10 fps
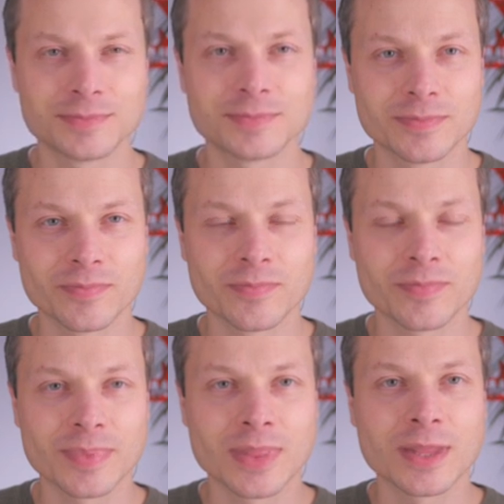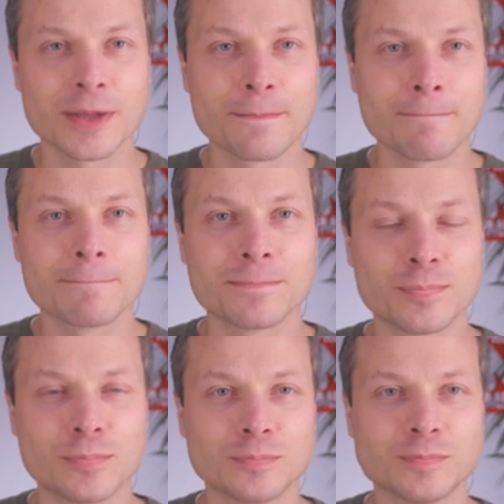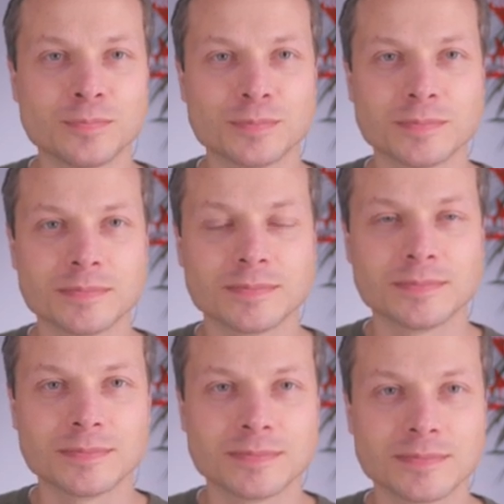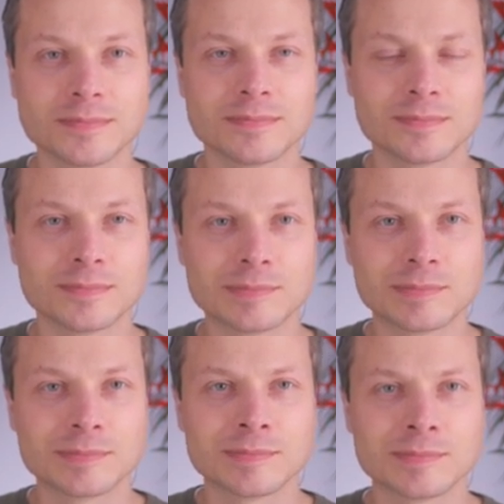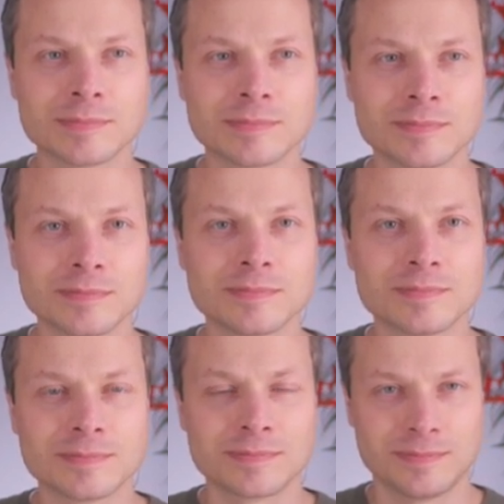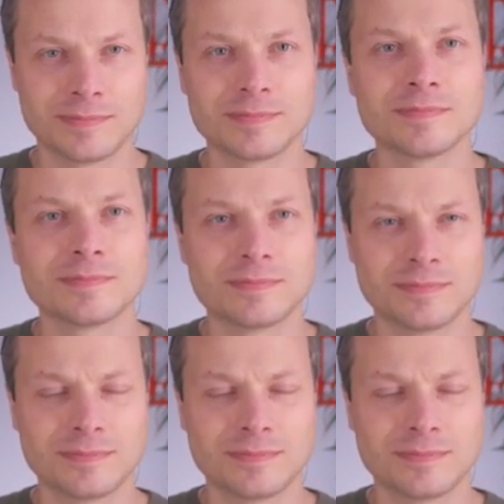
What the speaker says: The person shown says nothing.